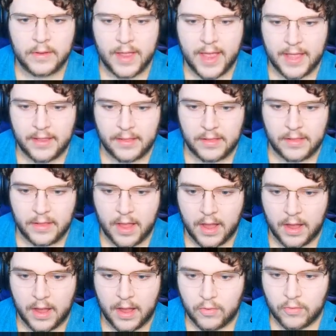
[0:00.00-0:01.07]

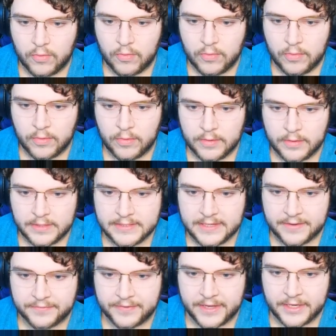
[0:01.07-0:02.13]
Hello? Is that a
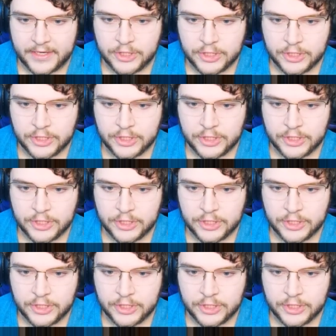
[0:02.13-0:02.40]
fish?